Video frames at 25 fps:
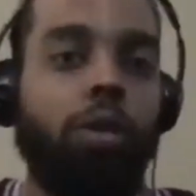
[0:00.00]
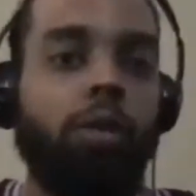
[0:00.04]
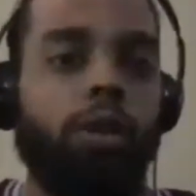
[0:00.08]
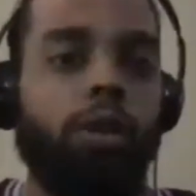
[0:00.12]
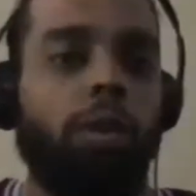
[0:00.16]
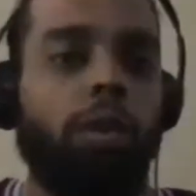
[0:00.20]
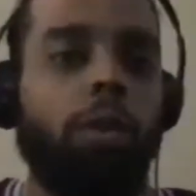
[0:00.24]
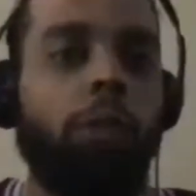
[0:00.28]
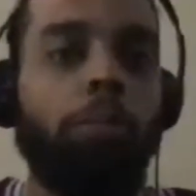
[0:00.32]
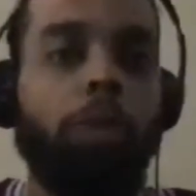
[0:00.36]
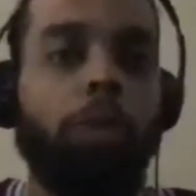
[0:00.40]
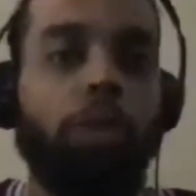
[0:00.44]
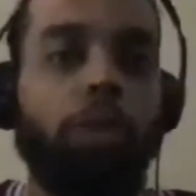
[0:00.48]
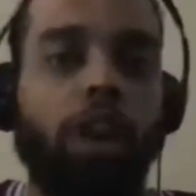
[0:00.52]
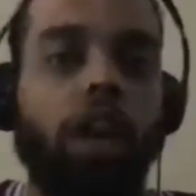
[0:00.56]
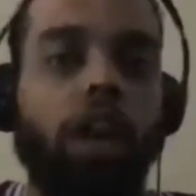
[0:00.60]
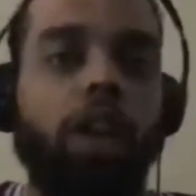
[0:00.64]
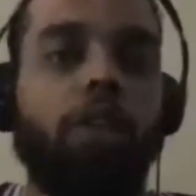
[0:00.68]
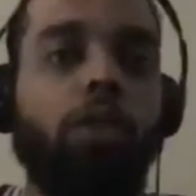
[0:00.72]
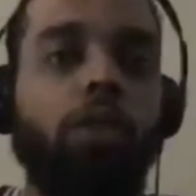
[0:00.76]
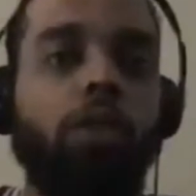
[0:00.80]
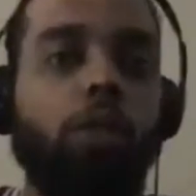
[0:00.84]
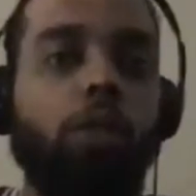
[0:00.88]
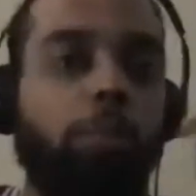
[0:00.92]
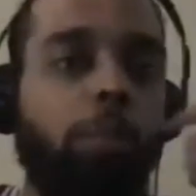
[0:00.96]

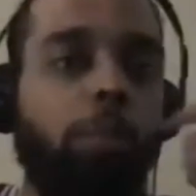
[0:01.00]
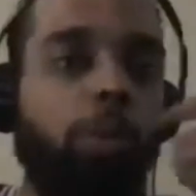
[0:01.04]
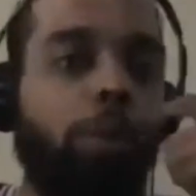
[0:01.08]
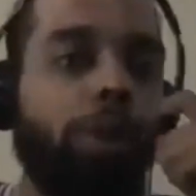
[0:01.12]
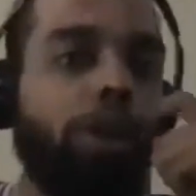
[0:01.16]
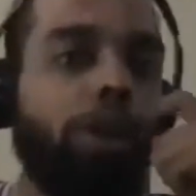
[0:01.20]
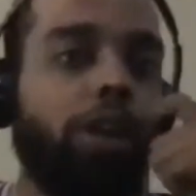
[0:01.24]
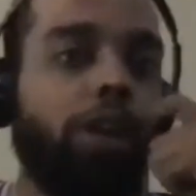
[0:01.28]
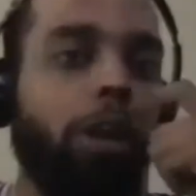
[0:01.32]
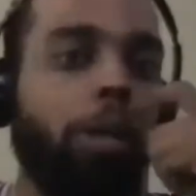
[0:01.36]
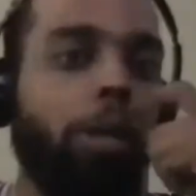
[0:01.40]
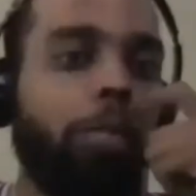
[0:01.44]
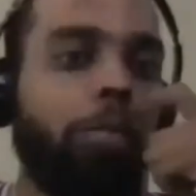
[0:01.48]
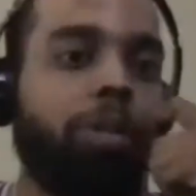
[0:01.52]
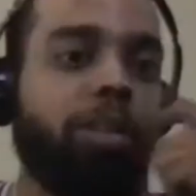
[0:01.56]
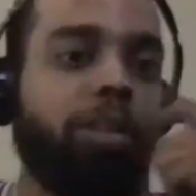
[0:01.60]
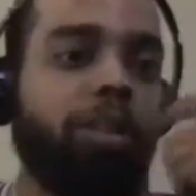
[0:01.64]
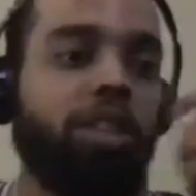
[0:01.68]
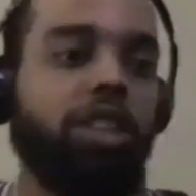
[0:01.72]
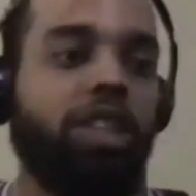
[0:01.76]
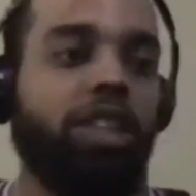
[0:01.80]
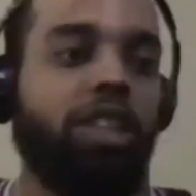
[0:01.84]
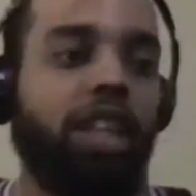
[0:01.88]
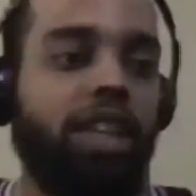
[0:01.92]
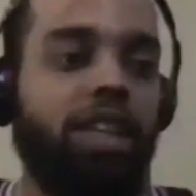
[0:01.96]
methodical point guard
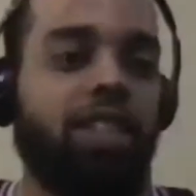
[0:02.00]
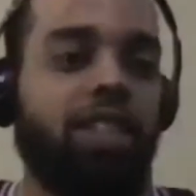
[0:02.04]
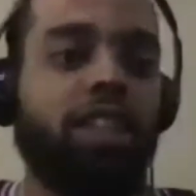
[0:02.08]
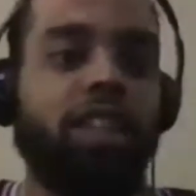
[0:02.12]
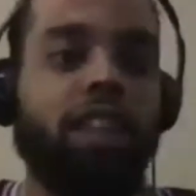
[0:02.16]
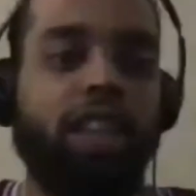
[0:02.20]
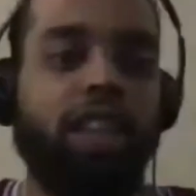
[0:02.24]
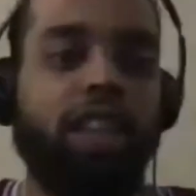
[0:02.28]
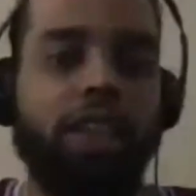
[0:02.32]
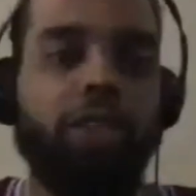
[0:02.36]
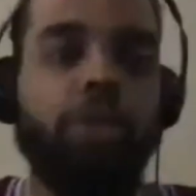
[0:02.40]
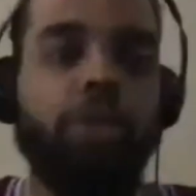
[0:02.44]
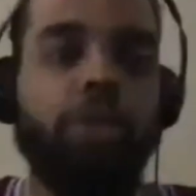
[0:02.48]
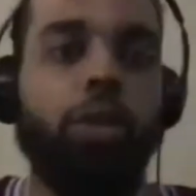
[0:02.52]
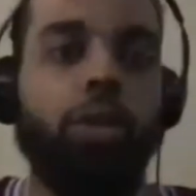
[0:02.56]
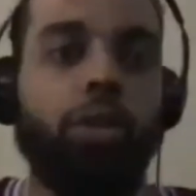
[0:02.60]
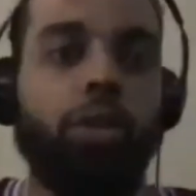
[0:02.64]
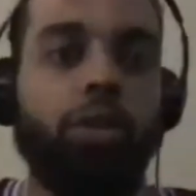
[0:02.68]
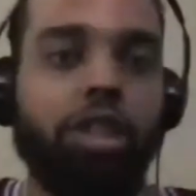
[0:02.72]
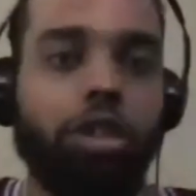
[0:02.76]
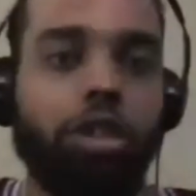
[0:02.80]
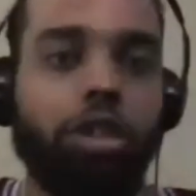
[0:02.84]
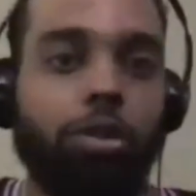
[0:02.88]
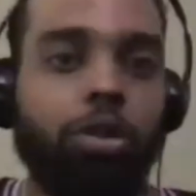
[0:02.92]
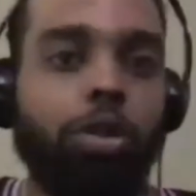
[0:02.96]
position. Like he's going to like
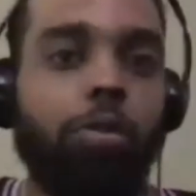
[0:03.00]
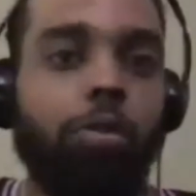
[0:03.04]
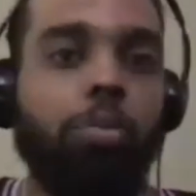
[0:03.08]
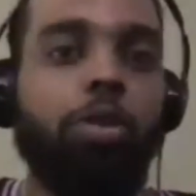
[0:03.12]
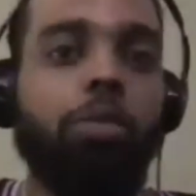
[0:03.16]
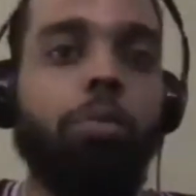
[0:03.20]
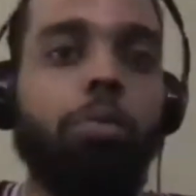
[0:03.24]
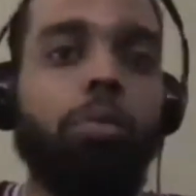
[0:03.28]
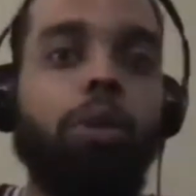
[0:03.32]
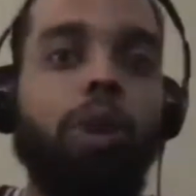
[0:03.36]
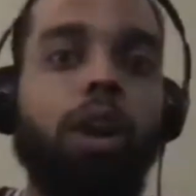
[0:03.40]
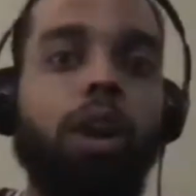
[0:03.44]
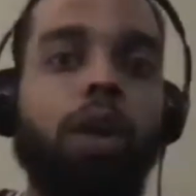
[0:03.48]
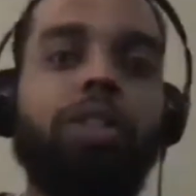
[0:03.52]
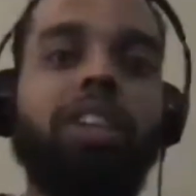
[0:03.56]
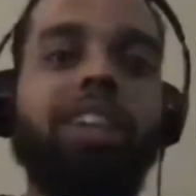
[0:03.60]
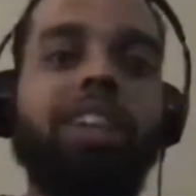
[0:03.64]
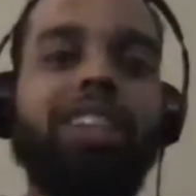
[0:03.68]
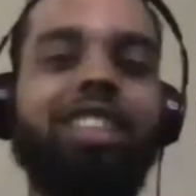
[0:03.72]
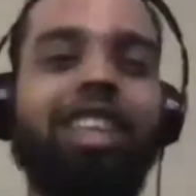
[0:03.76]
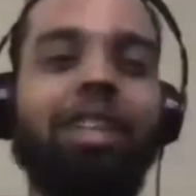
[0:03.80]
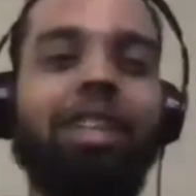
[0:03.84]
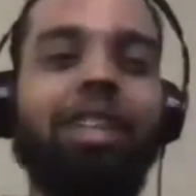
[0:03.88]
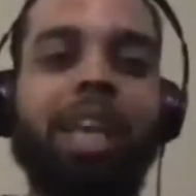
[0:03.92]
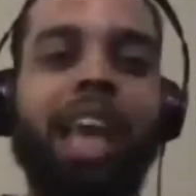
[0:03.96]
distribute more. I don't think he's
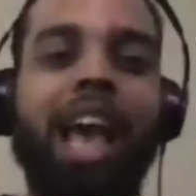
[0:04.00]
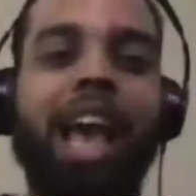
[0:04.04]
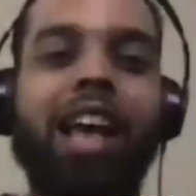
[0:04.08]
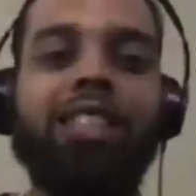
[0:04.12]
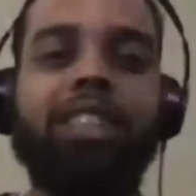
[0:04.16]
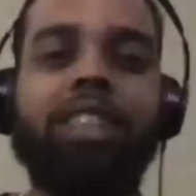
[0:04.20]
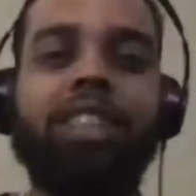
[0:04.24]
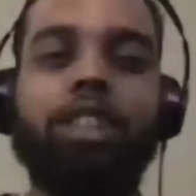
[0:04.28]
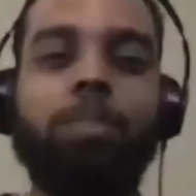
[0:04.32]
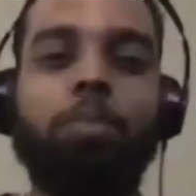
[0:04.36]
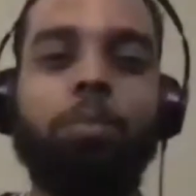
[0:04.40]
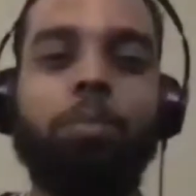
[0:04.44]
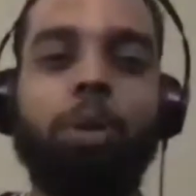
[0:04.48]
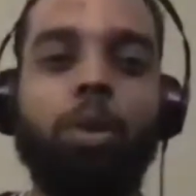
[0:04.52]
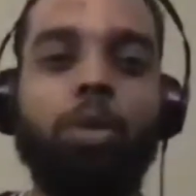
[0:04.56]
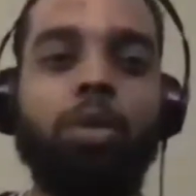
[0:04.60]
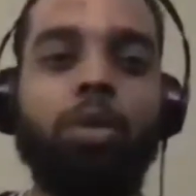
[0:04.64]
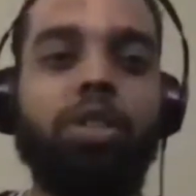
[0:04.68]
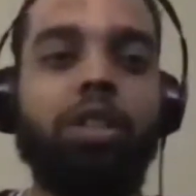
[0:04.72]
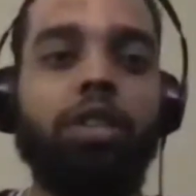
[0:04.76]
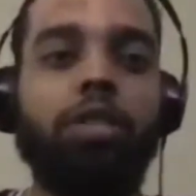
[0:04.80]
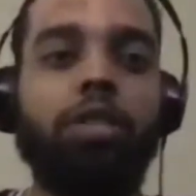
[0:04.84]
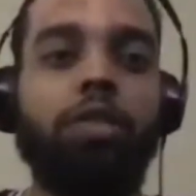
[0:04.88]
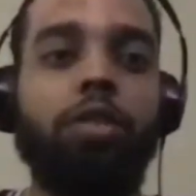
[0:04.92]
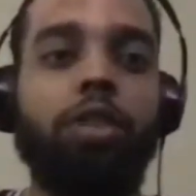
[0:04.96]
going to be as
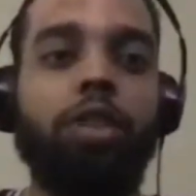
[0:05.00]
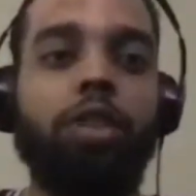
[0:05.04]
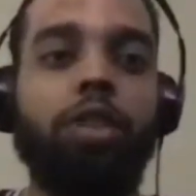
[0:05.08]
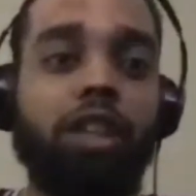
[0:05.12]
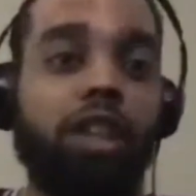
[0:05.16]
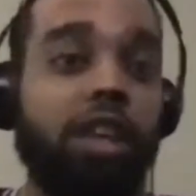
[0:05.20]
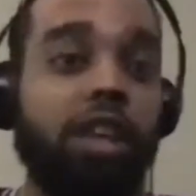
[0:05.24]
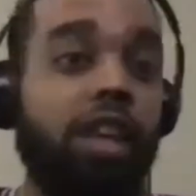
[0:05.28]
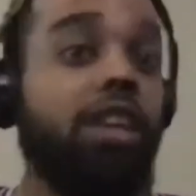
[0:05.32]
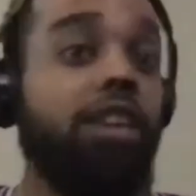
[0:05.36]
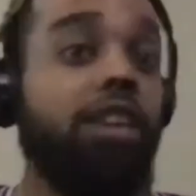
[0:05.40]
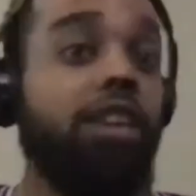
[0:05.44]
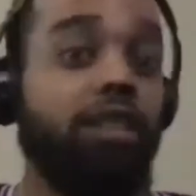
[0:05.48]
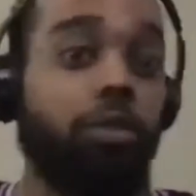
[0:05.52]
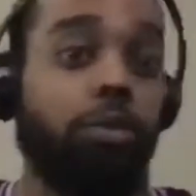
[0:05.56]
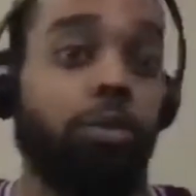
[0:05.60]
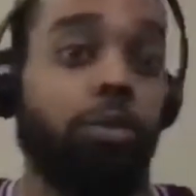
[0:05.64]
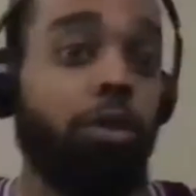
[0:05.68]
explosive. He is.